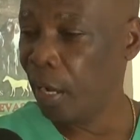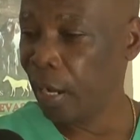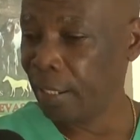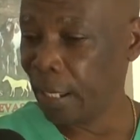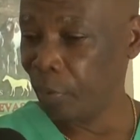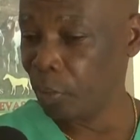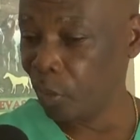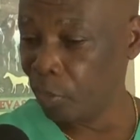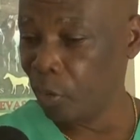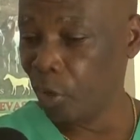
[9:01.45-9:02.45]
And that was
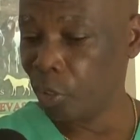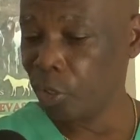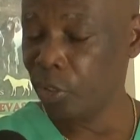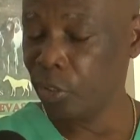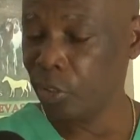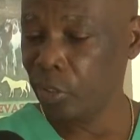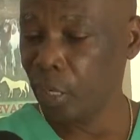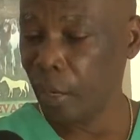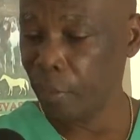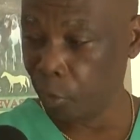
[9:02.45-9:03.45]
all because
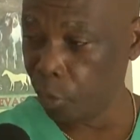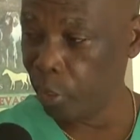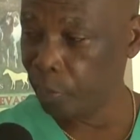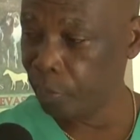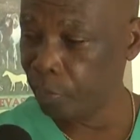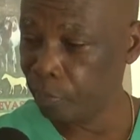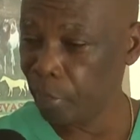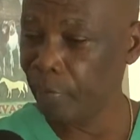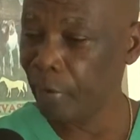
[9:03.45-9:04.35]
in growing up, my